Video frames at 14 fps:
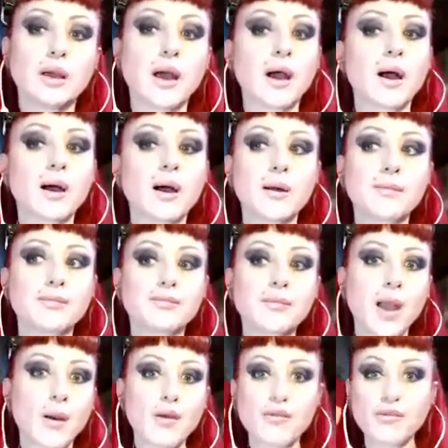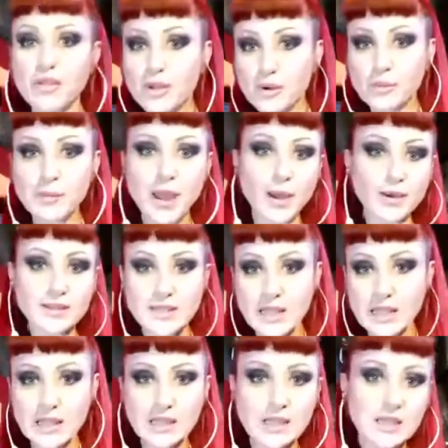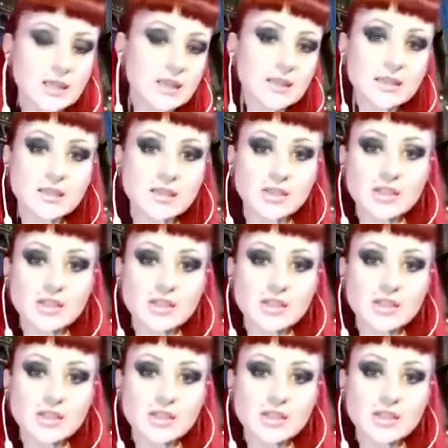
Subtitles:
how I film, how I say things.